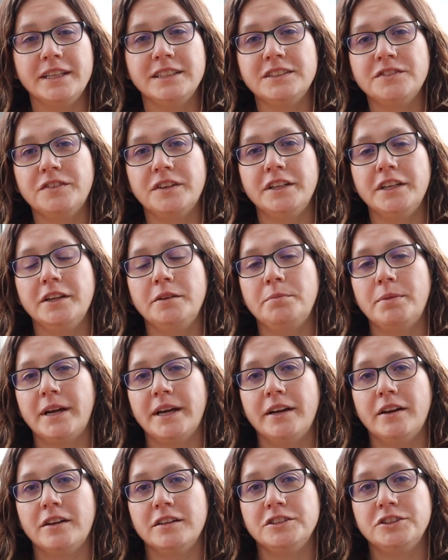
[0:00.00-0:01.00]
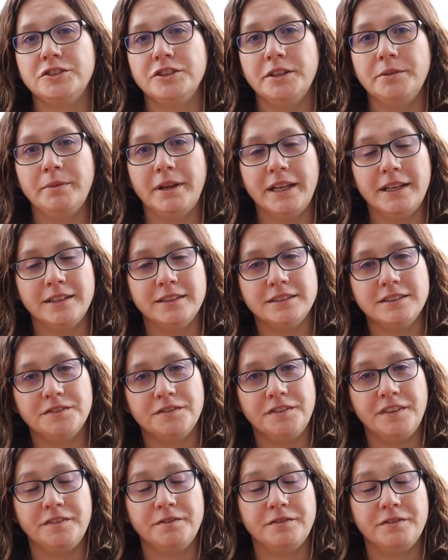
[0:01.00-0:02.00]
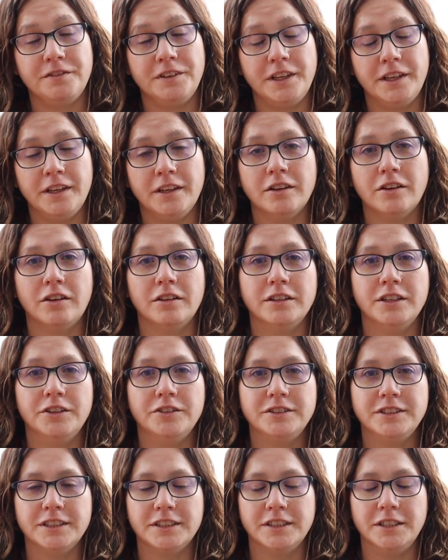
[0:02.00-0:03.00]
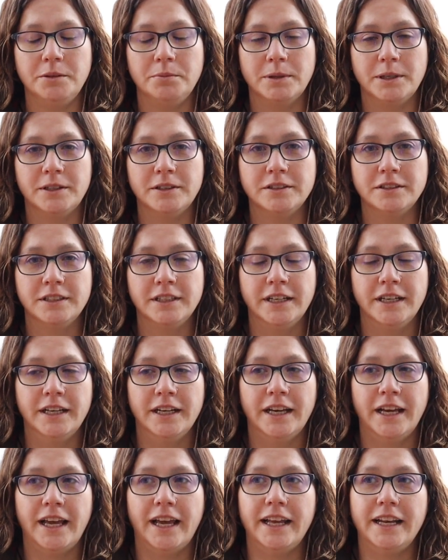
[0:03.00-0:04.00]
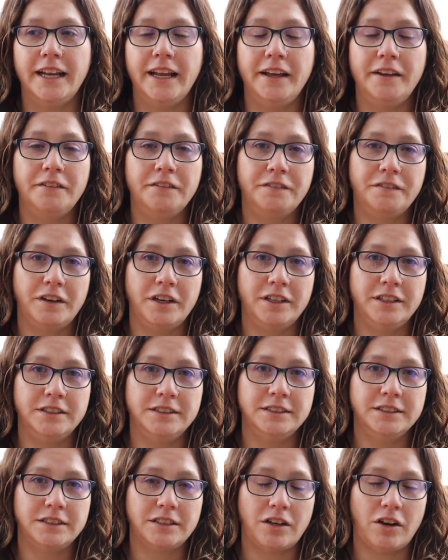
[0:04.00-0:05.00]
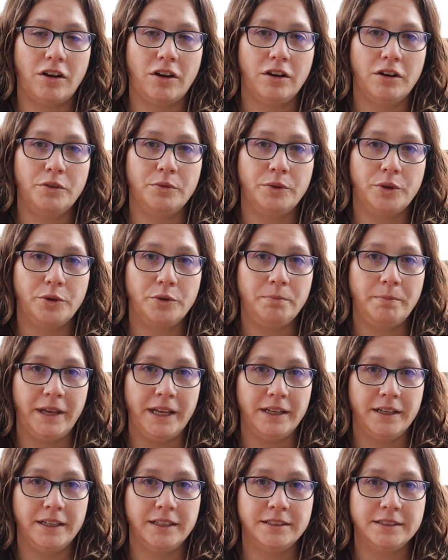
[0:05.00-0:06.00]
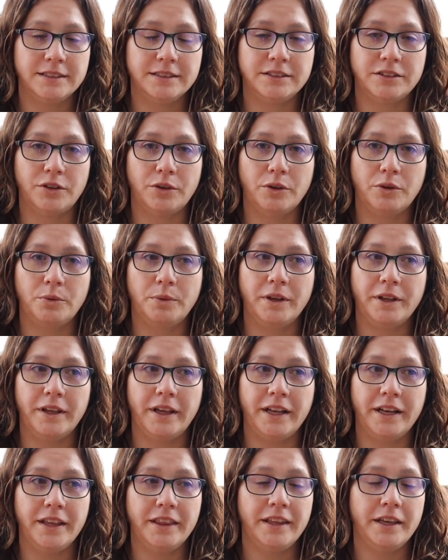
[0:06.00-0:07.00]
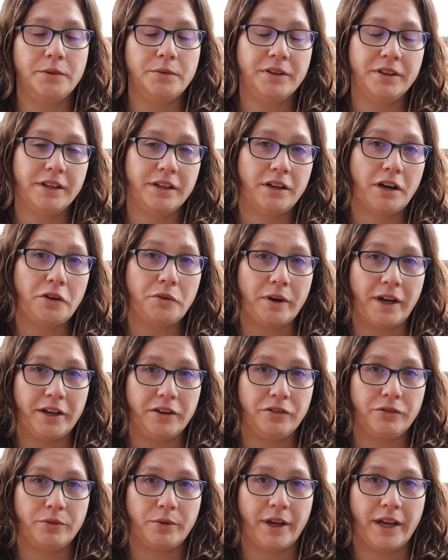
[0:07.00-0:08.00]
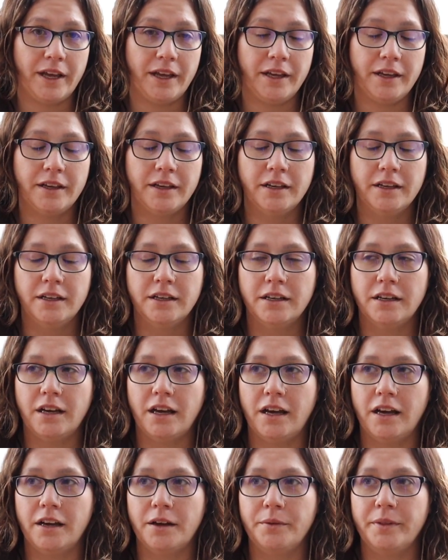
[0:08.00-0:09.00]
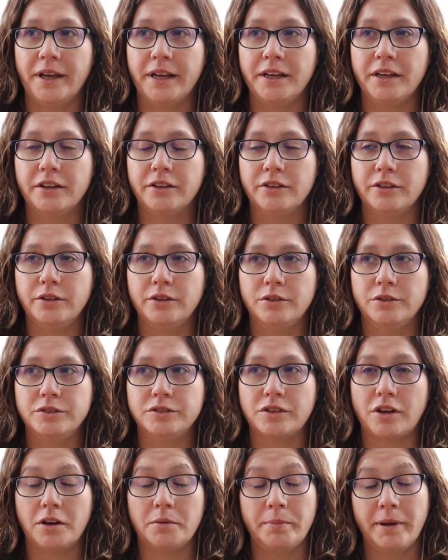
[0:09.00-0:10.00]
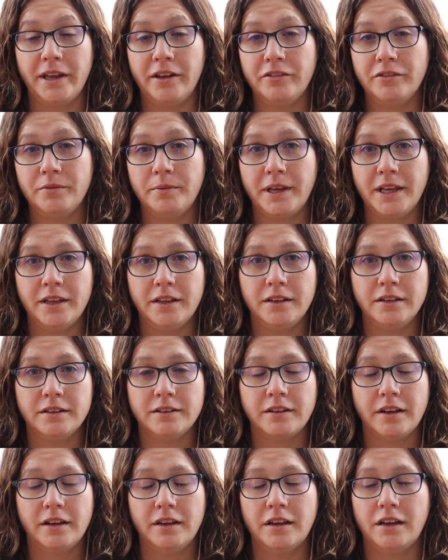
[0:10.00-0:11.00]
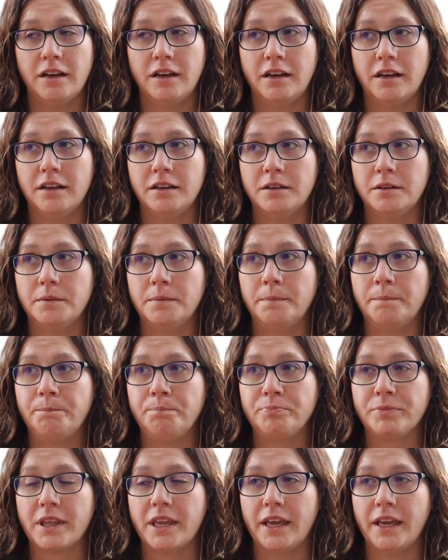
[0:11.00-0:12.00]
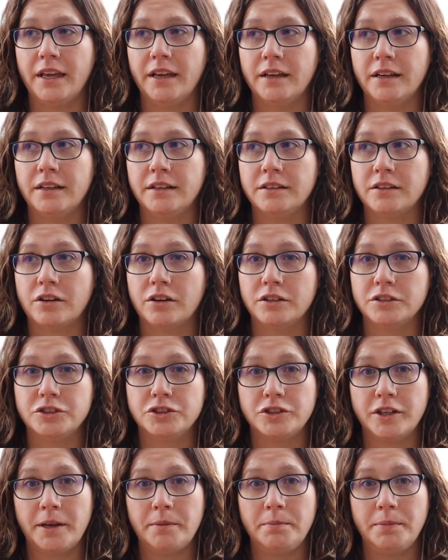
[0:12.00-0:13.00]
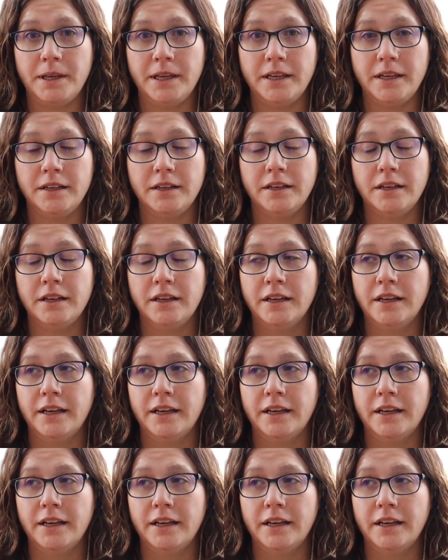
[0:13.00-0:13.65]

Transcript: is funded by our street maintenance fee on the utility bill, and it funds our road maintenance. So with anything within our right-of-way, that includes our pavement and our striping.